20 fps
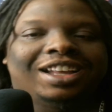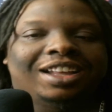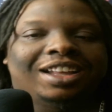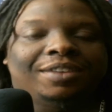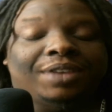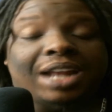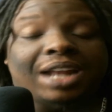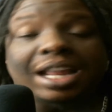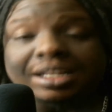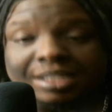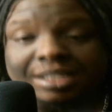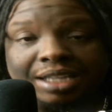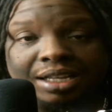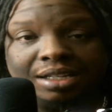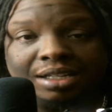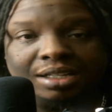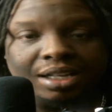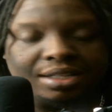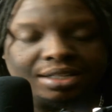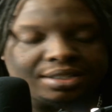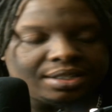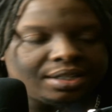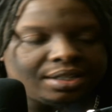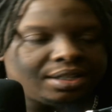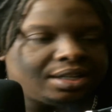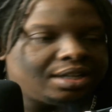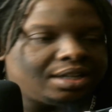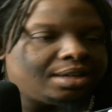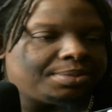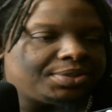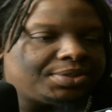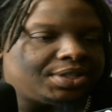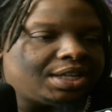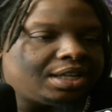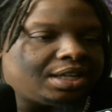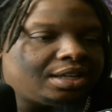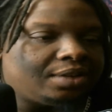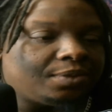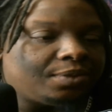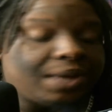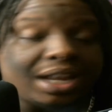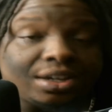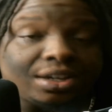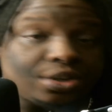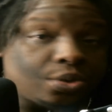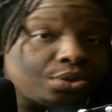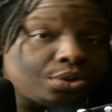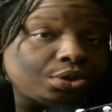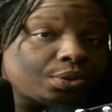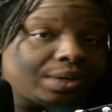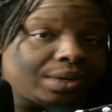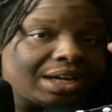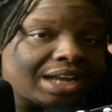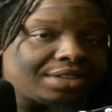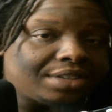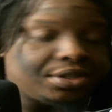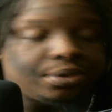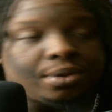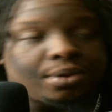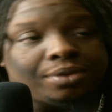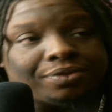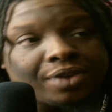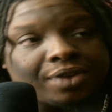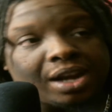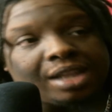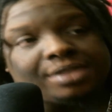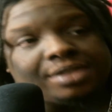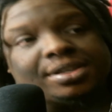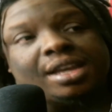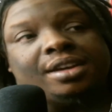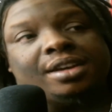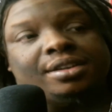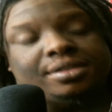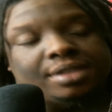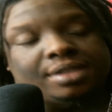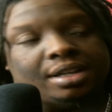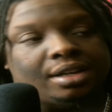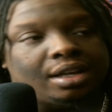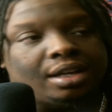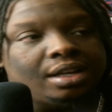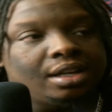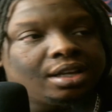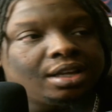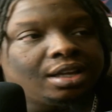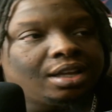But I did. I still ended up singing. We had to do it 3 nights in a row, Friday, Saturday, Sunday.